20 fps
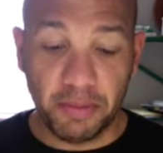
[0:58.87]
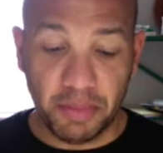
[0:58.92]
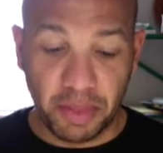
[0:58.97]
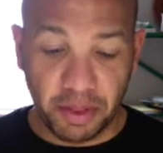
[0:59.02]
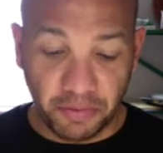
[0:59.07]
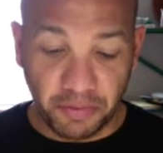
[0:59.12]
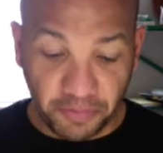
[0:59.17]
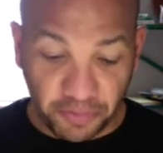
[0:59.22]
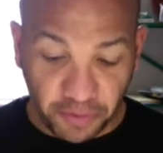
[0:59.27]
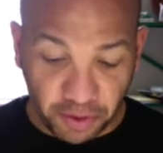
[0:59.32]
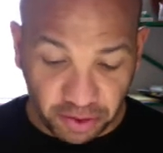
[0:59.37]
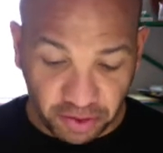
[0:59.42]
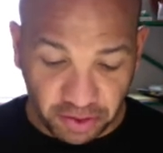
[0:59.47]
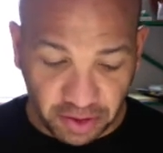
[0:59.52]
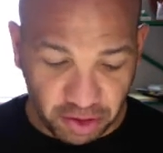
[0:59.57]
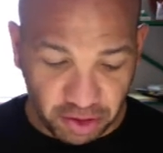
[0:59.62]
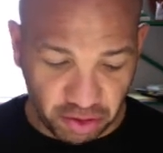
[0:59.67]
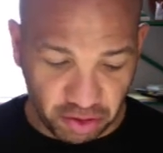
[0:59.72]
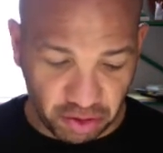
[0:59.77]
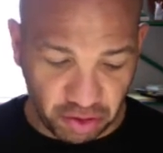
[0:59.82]
The first
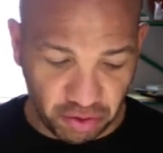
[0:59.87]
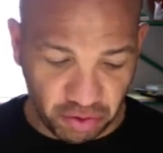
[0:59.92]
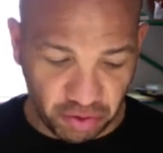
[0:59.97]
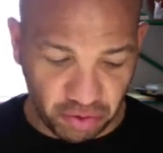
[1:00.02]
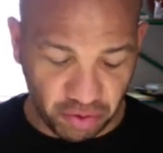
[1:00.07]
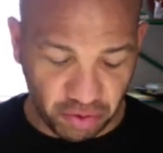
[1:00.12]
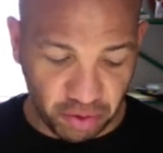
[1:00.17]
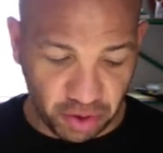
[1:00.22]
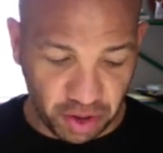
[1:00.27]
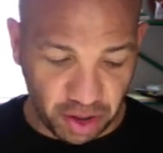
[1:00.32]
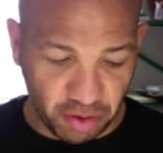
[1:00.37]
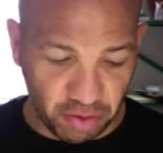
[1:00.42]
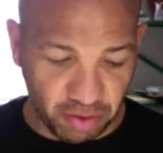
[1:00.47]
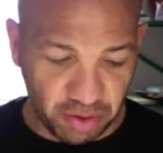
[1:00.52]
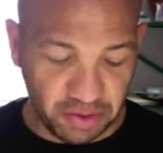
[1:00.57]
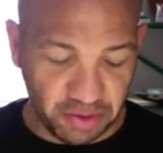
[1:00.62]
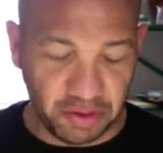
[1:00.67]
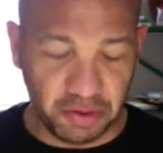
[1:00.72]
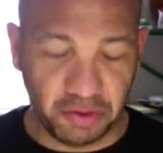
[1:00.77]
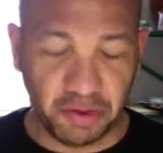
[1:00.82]
thing you're going to do, though,
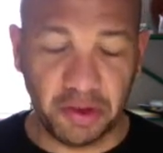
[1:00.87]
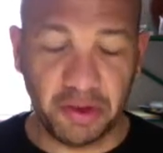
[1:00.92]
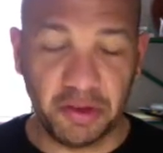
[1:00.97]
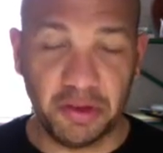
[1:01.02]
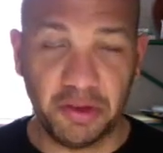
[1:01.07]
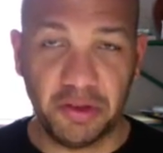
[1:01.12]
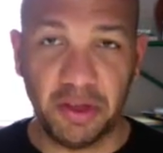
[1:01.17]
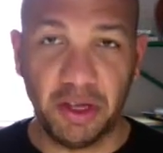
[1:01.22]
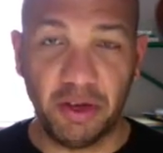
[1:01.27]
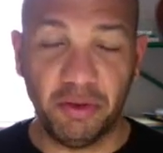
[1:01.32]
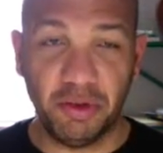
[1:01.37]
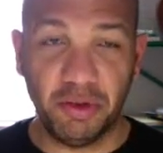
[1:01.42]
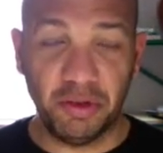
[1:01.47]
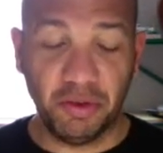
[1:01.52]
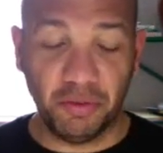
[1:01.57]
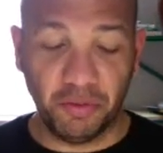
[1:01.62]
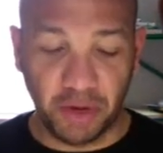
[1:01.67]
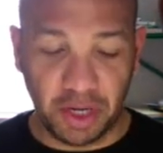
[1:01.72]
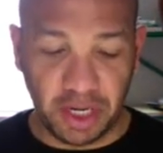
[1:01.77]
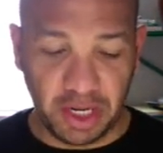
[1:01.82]
is there's a sequence
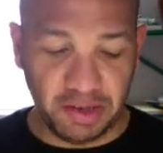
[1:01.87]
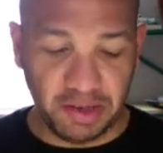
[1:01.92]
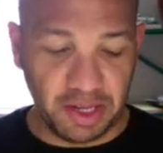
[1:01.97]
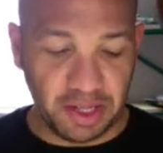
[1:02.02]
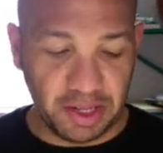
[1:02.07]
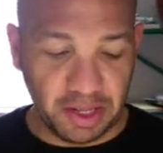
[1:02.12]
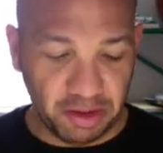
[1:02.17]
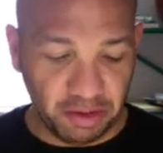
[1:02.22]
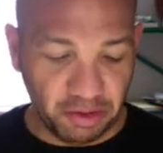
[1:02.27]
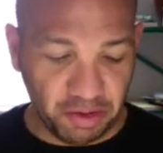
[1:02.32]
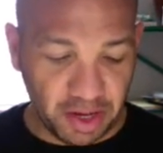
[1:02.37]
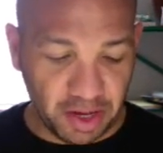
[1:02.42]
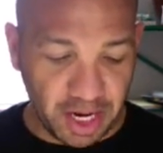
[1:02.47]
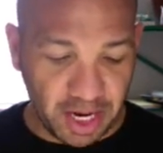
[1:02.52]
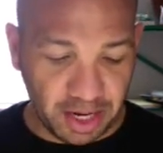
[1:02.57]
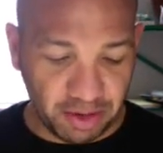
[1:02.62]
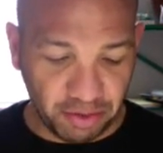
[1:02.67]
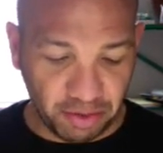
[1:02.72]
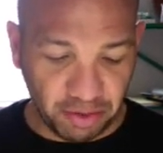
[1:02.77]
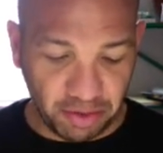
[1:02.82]
of readings and there's an
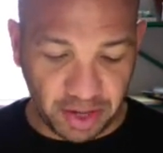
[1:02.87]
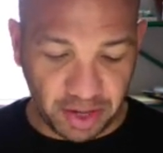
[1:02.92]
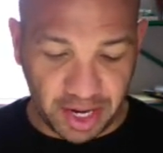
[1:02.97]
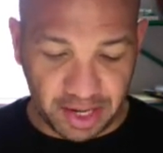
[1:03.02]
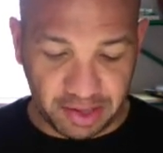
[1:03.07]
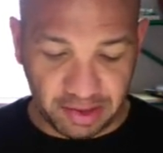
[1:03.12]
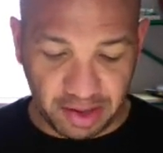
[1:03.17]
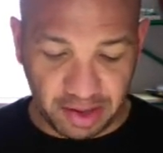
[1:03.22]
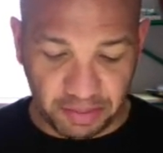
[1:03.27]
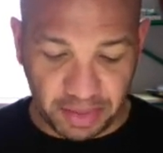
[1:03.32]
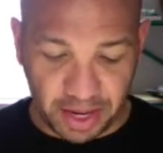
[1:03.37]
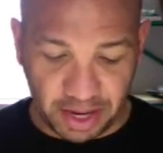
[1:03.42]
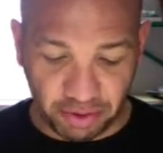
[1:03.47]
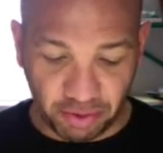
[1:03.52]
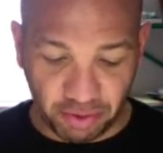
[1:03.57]
exercise about